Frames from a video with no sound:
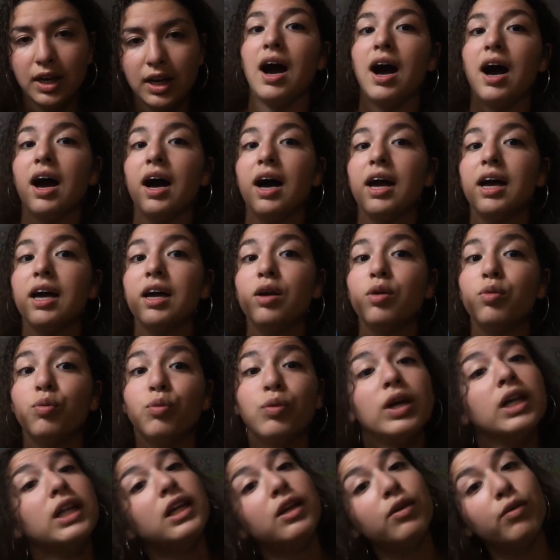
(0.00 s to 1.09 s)
I
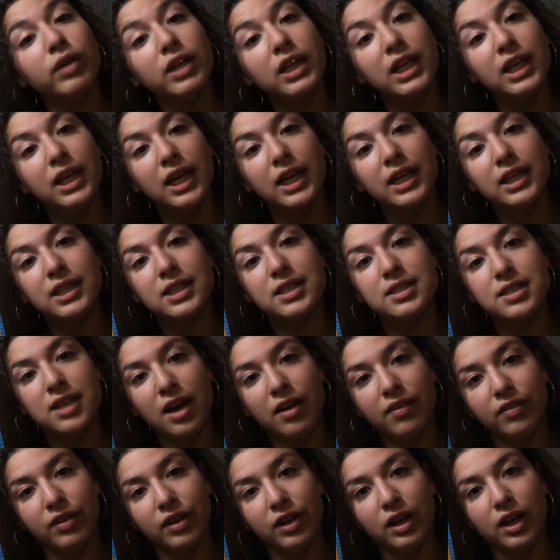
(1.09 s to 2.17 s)
really like this
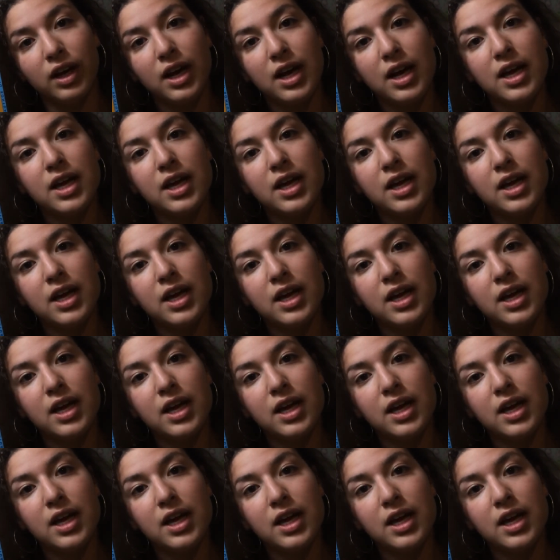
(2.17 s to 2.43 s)
cover.